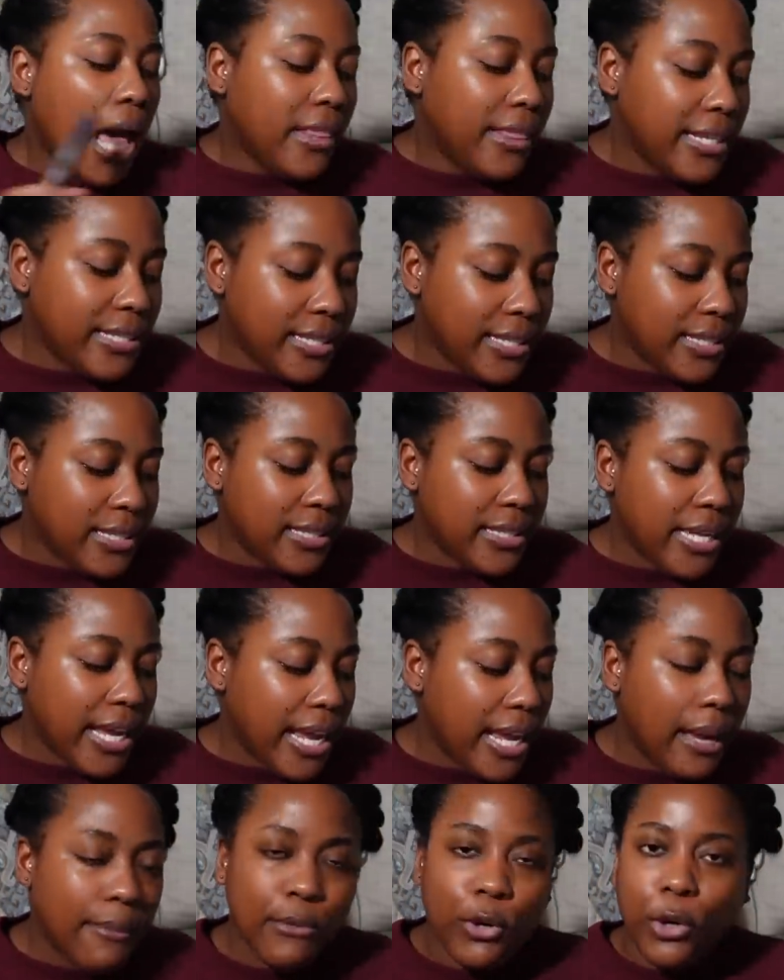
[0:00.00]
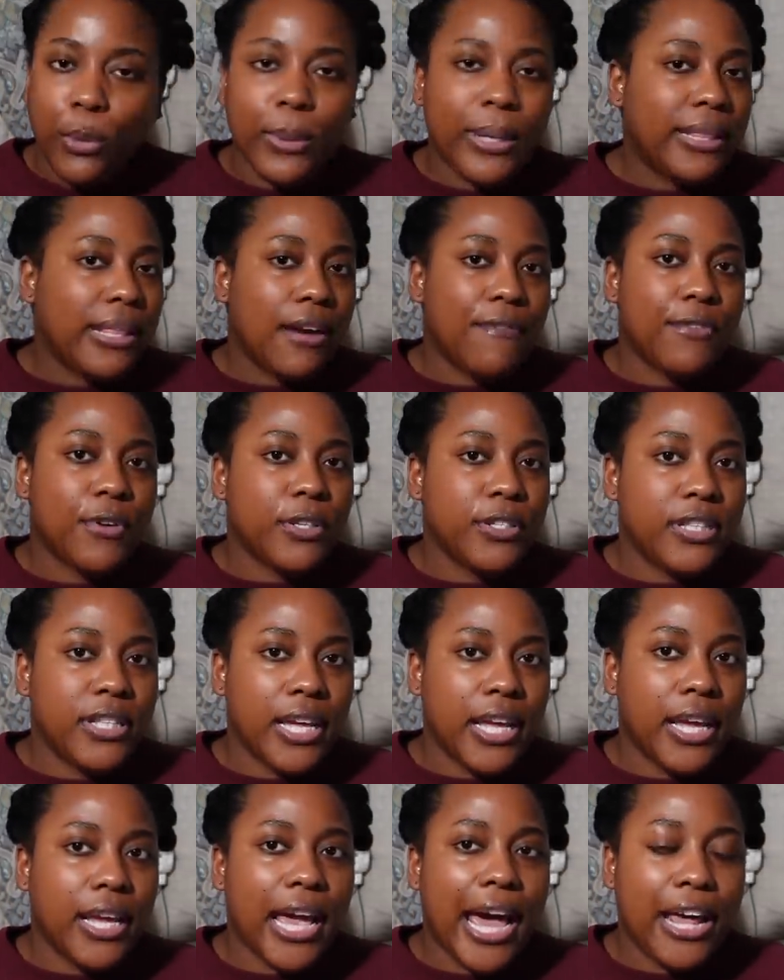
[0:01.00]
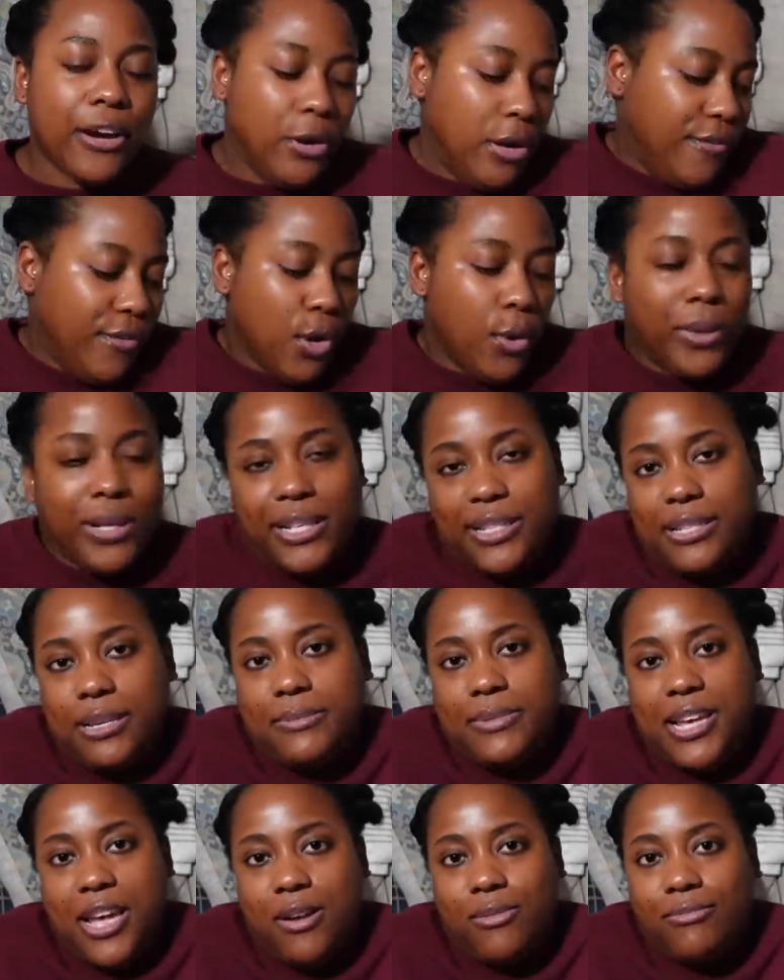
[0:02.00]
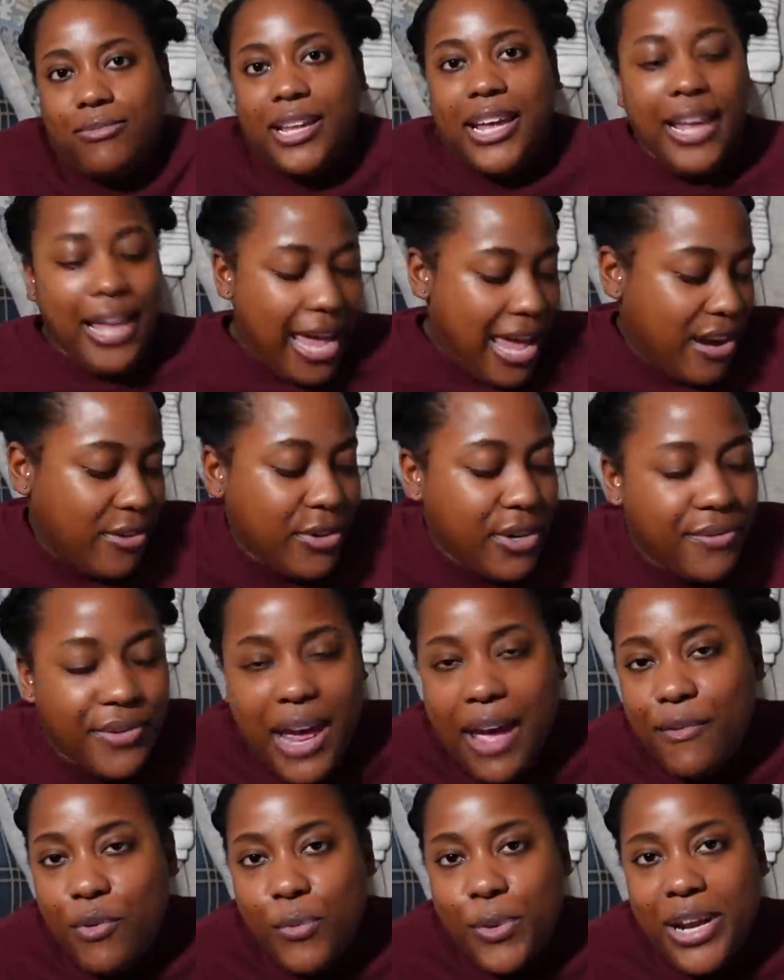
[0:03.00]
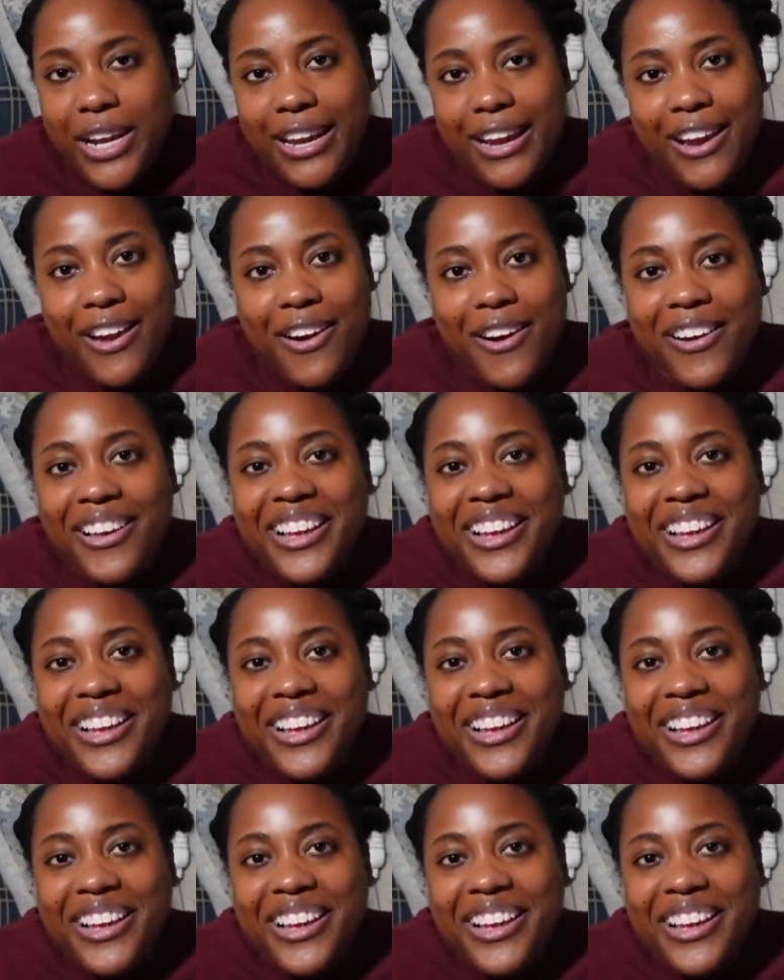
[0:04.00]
This isn't saying I'm going to read that first thing. I don't even know when this comes out. Like, I don't even have it written here.